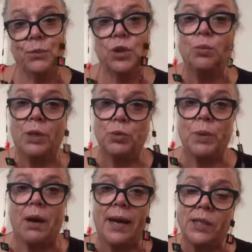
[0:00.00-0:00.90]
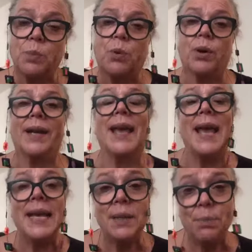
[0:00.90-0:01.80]
to which we are exporting
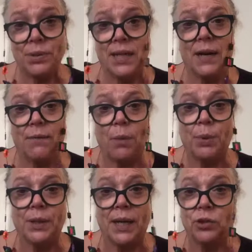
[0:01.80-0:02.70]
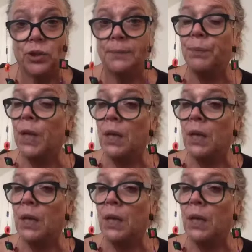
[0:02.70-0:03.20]
80% of our production.